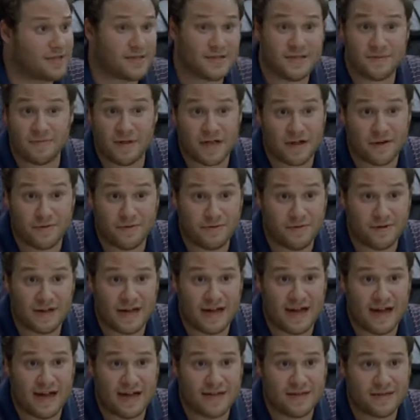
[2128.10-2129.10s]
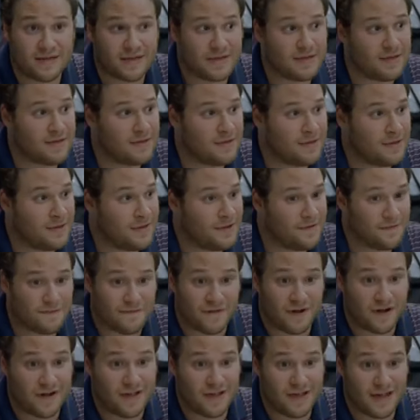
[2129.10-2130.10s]
guys seem like cool guys.
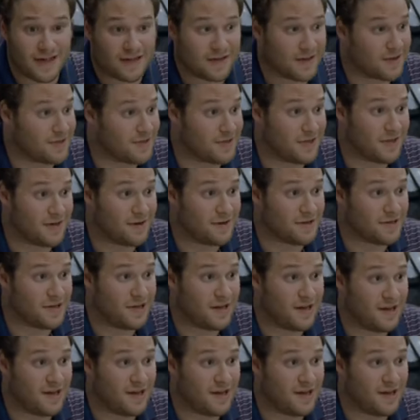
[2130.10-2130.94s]
Funny, you got tuxedos